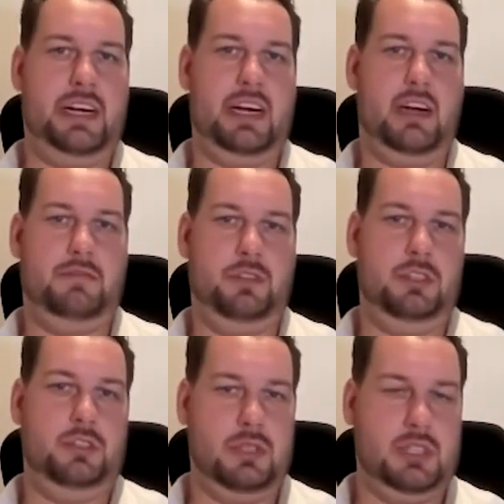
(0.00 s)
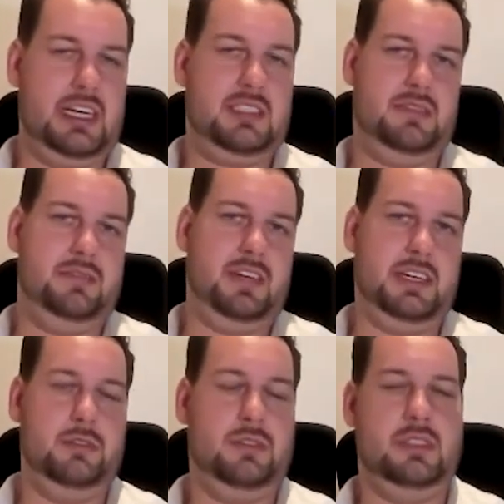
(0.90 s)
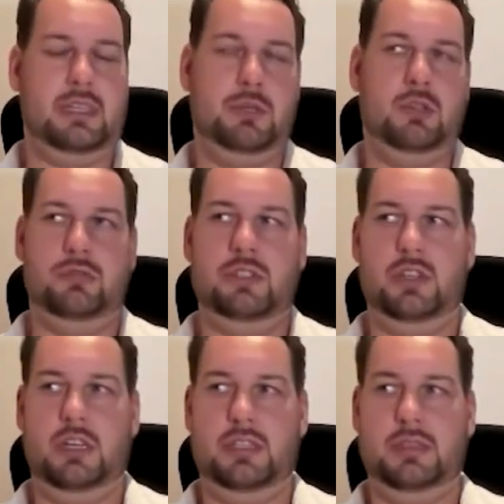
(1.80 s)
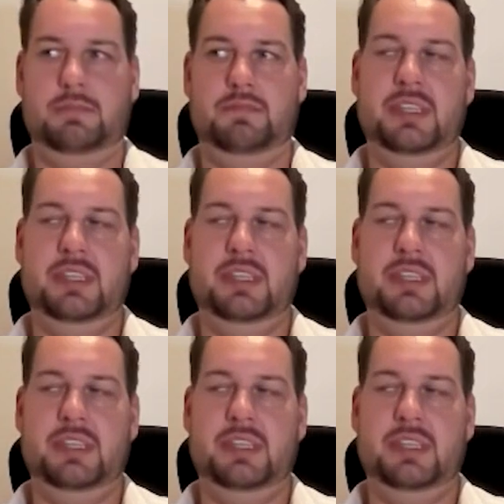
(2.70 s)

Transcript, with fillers: careful to testify you some good results